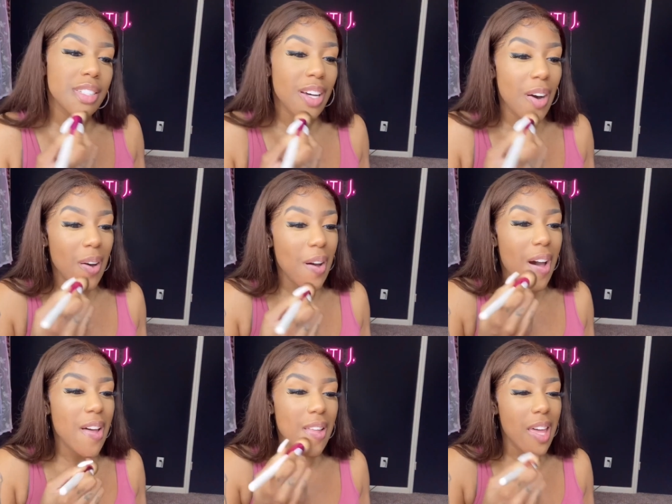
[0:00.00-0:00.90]
So
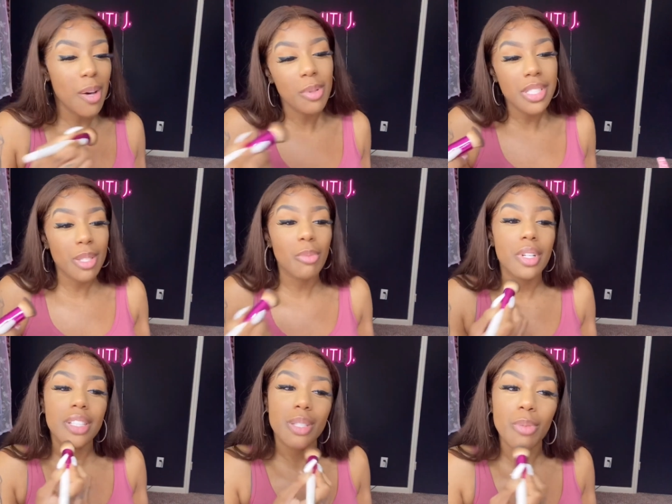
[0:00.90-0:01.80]
it was some
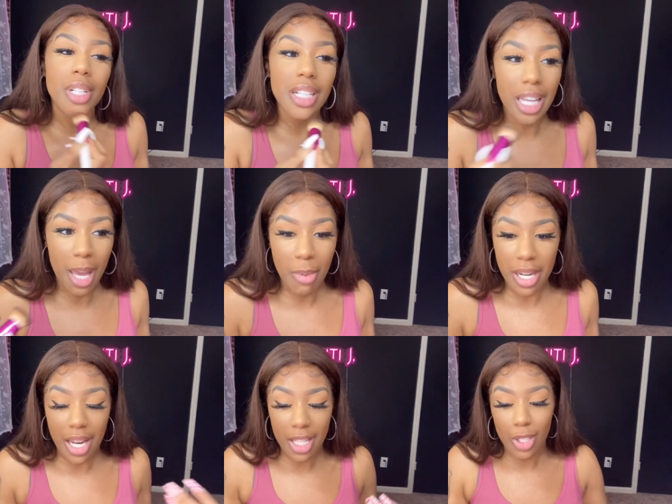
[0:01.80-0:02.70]
some good came
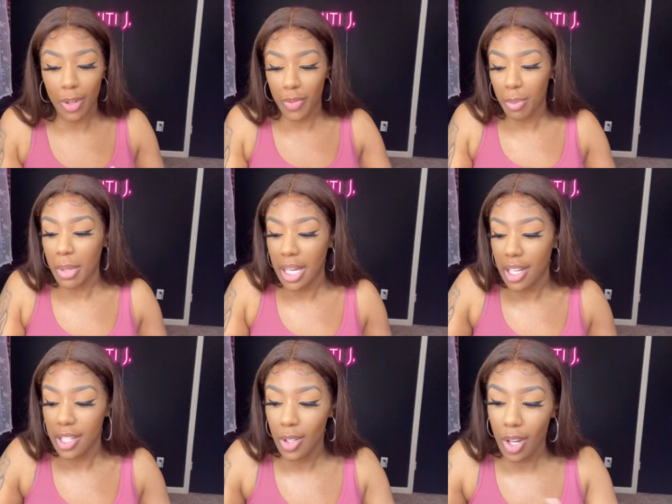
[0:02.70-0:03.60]
out of that show for me,
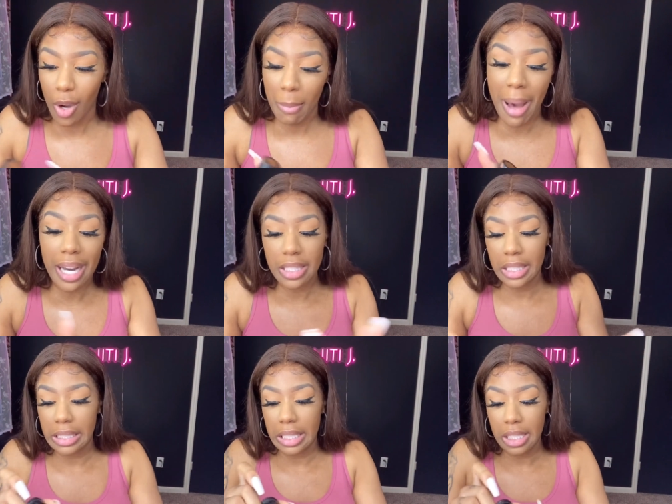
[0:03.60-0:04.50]
you know, and my
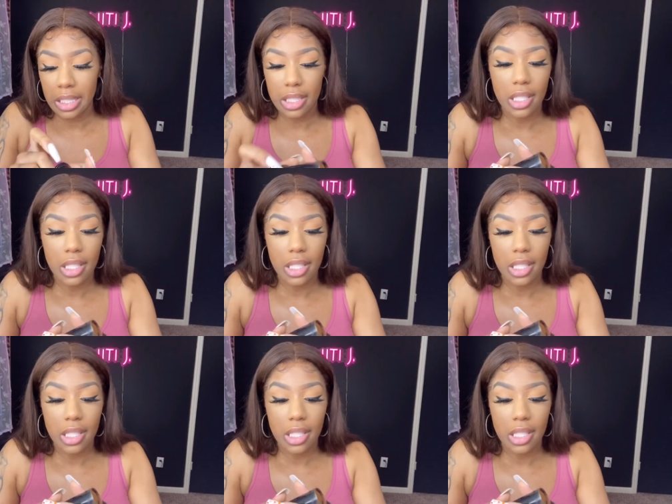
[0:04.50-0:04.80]
cleanliness.